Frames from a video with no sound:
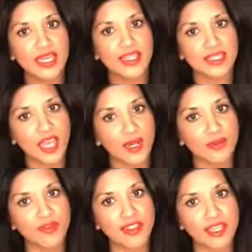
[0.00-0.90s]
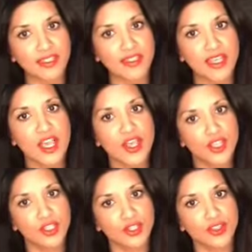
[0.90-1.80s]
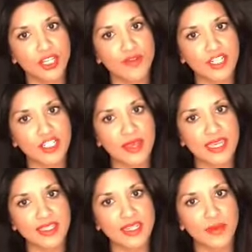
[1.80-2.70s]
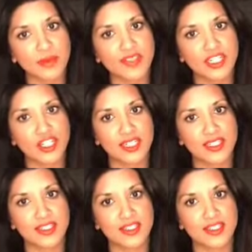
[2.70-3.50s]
the type of things that you're actually making, the type of dishes?